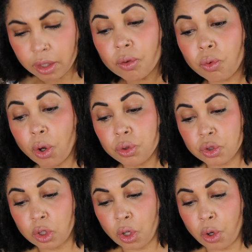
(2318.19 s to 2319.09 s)
Rose
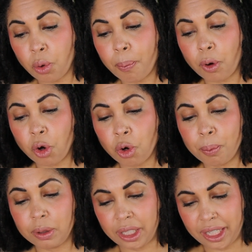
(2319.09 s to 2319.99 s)
Glow Pearl
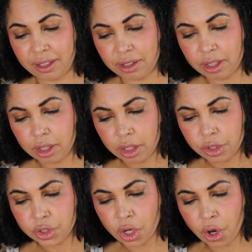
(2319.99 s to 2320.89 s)
Blend.
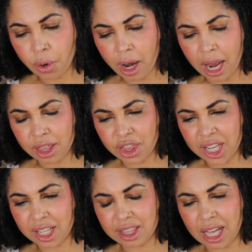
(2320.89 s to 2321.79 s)
So I
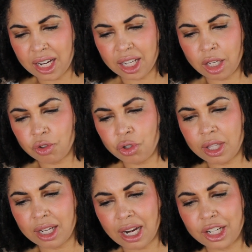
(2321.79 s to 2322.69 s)
think that it gives you
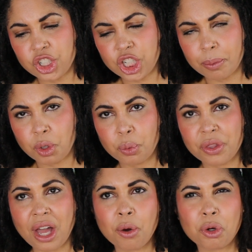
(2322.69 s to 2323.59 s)
that nice shimmer
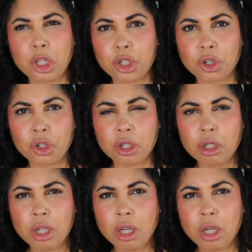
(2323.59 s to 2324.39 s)
without glitter.